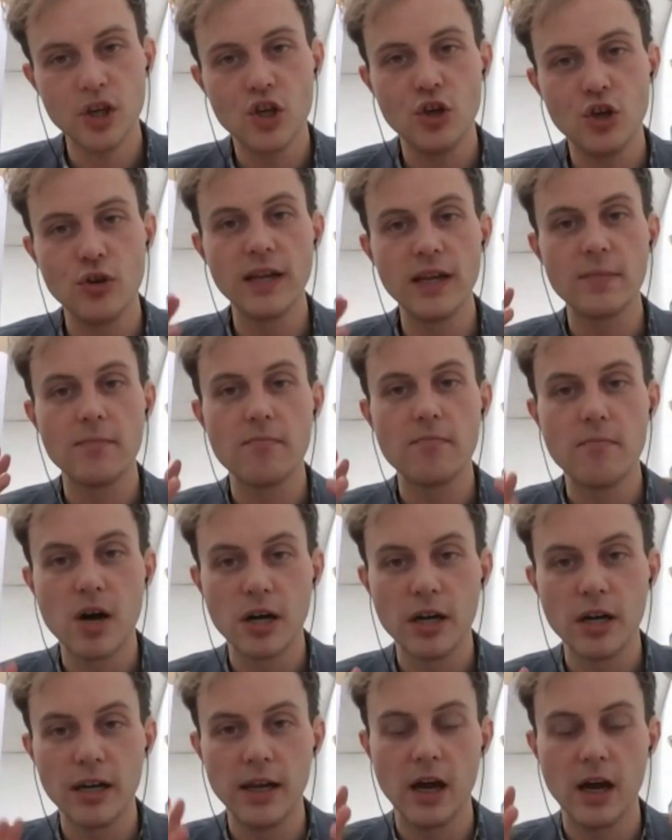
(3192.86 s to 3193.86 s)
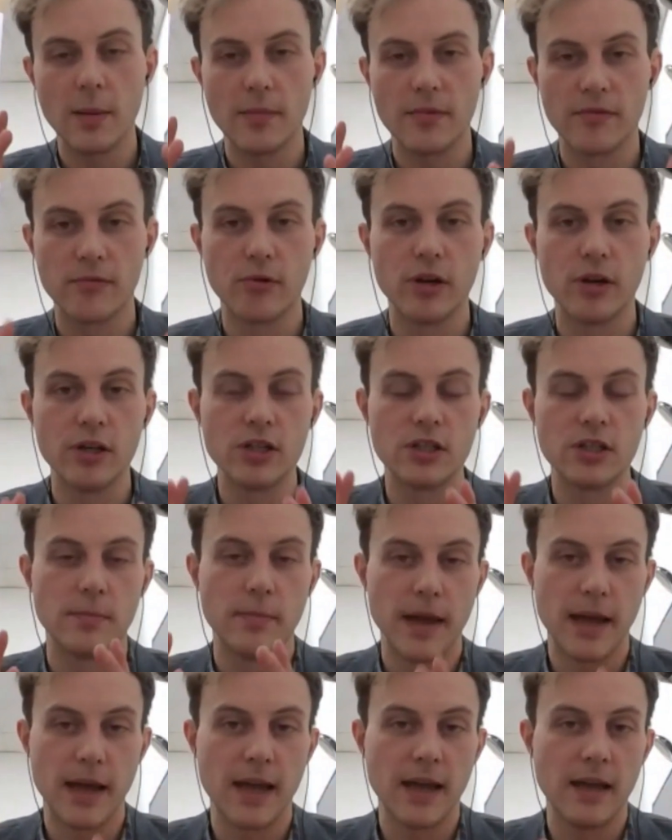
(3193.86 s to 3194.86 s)
You need money up front to
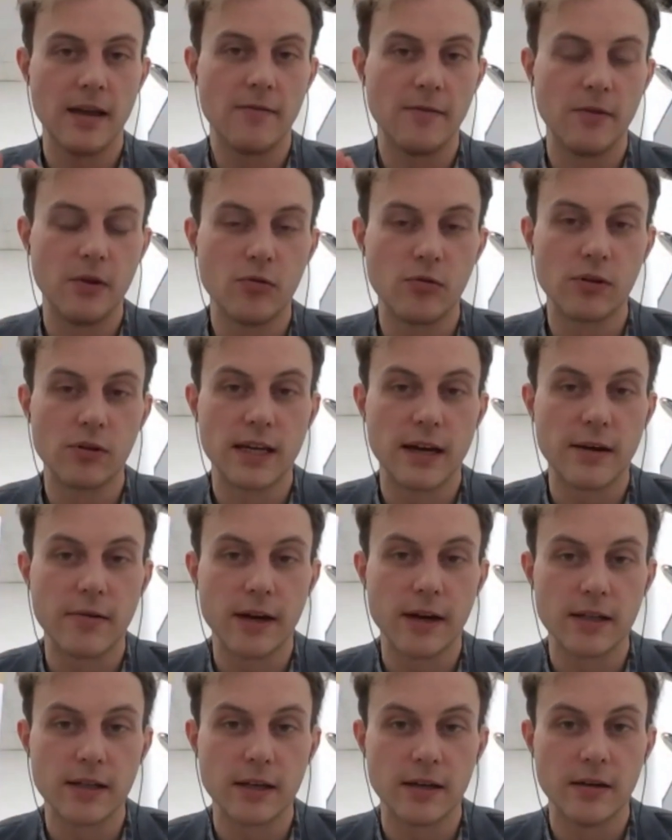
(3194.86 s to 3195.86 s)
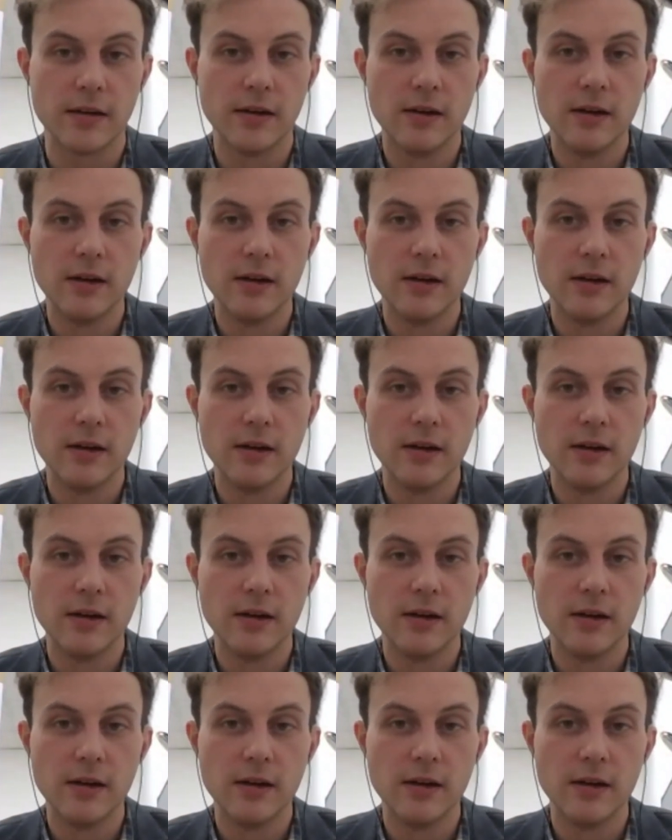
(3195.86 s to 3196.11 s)
pay a funeral director.